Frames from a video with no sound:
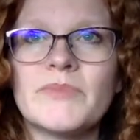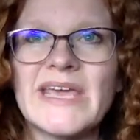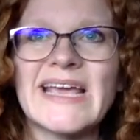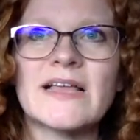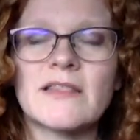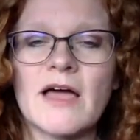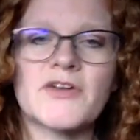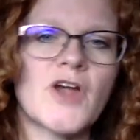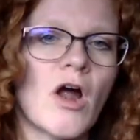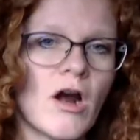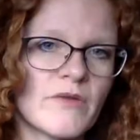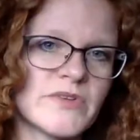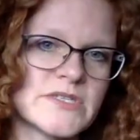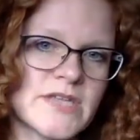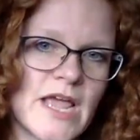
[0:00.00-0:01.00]
being allowed to
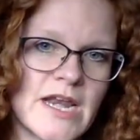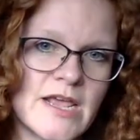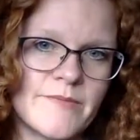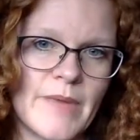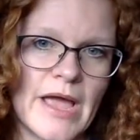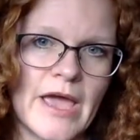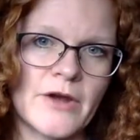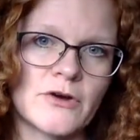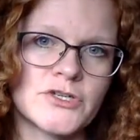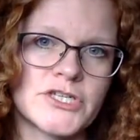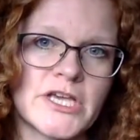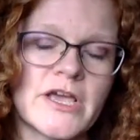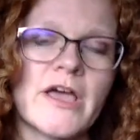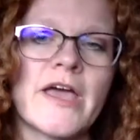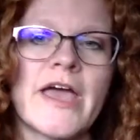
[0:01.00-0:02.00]
harvest any of my
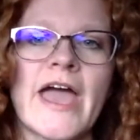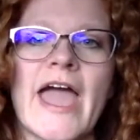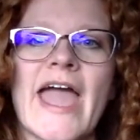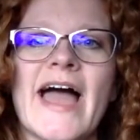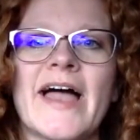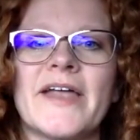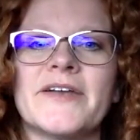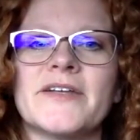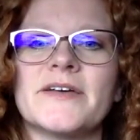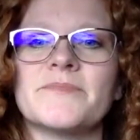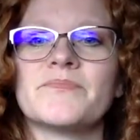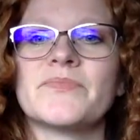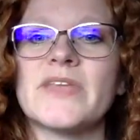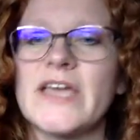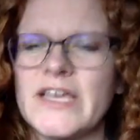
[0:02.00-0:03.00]
energy. And
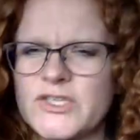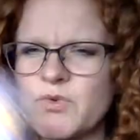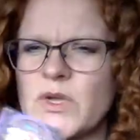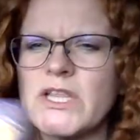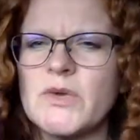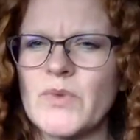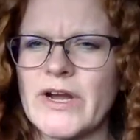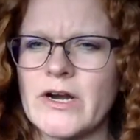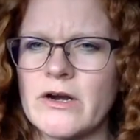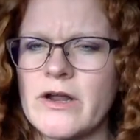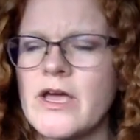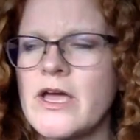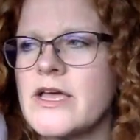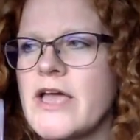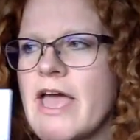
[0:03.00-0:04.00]
it's really weird.
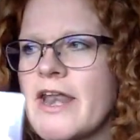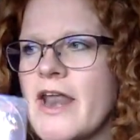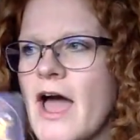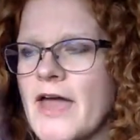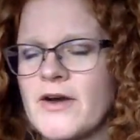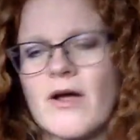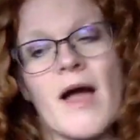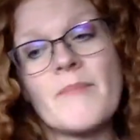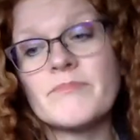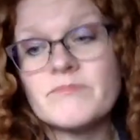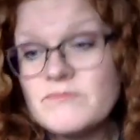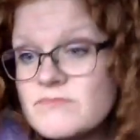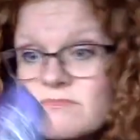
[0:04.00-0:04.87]
And I don't, I'm